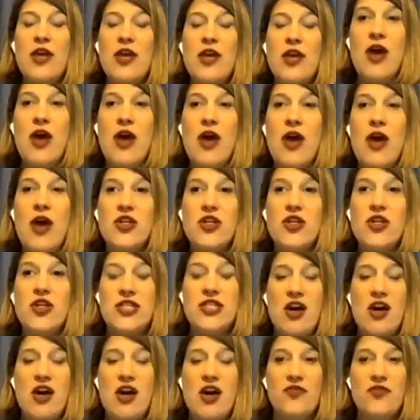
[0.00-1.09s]
Think about
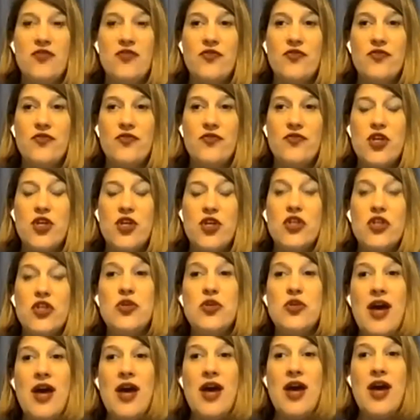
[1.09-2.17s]
yourself. Do
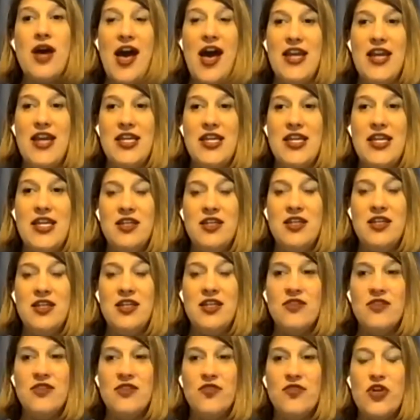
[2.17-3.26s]
you have a high
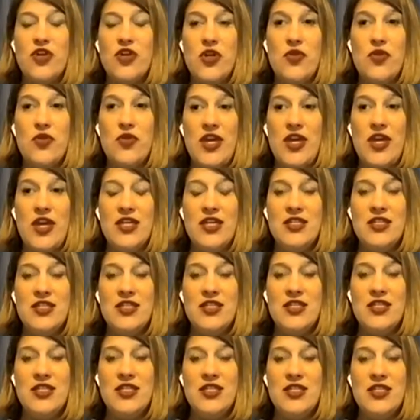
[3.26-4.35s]
need for new
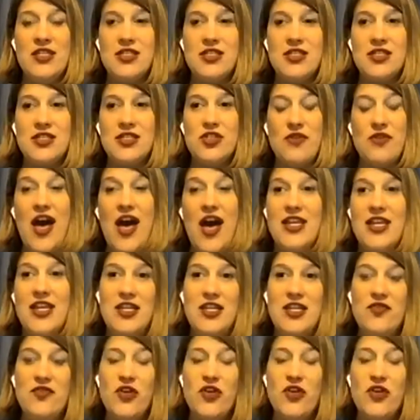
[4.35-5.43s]
things? Do you have a high
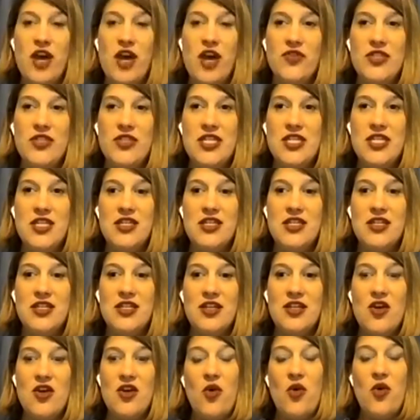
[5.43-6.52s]
need for novelty?
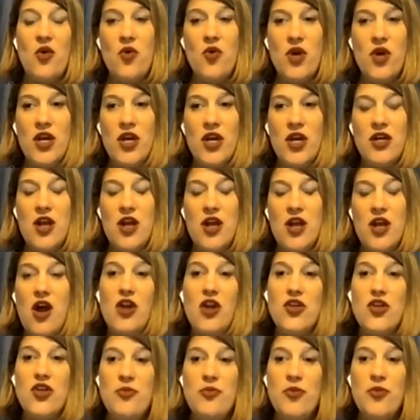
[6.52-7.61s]
Or
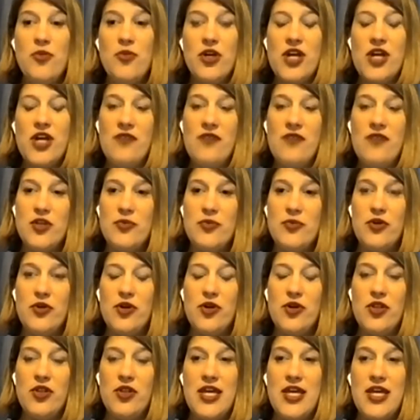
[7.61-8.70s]
are you more
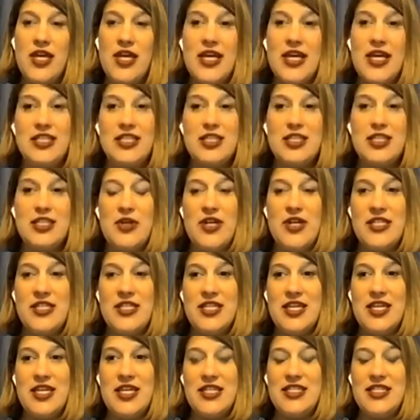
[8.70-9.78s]
comfortable
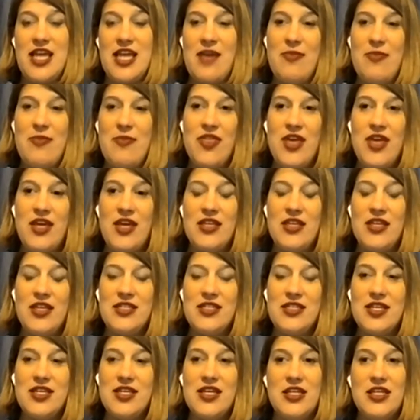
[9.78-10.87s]
experiencing the same
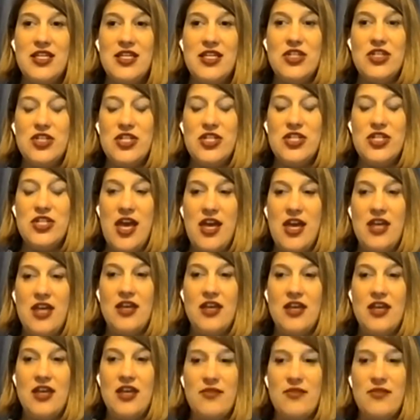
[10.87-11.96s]
things each
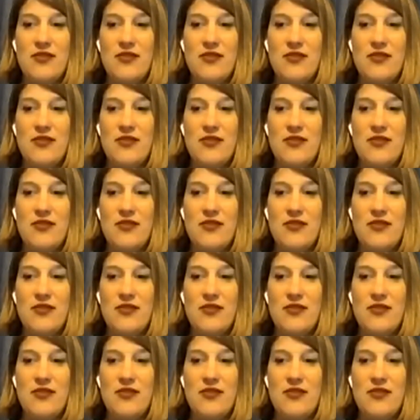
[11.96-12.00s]
day?